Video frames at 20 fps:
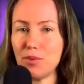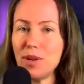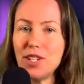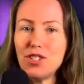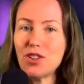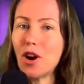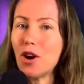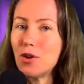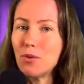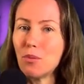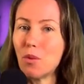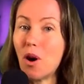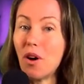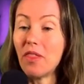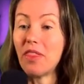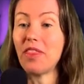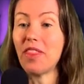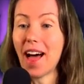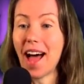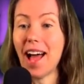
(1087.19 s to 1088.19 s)
We don't
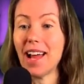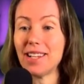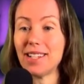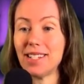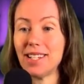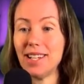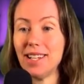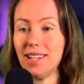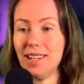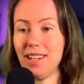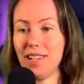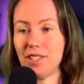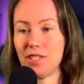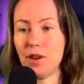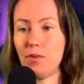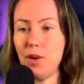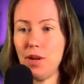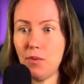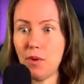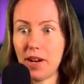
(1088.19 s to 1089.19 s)
want that.
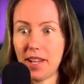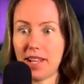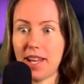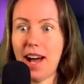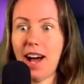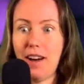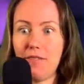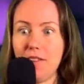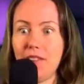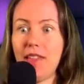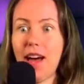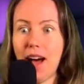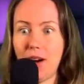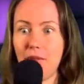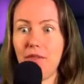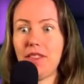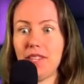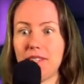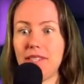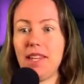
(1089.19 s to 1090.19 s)
So we want to cover that
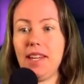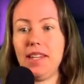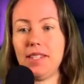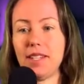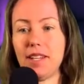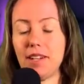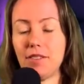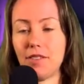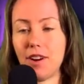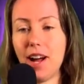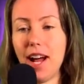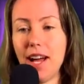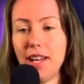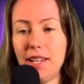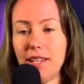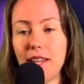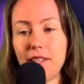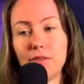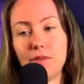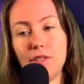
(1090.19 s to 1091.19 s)
with the seasoning,
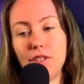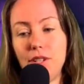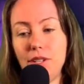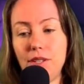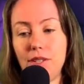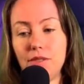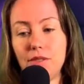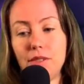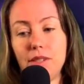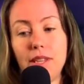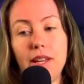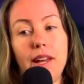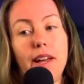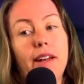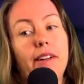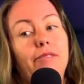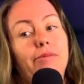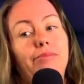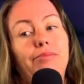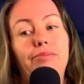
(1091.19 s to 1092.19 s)
right? And that's what she's doing
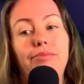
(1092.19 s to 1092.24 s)
there.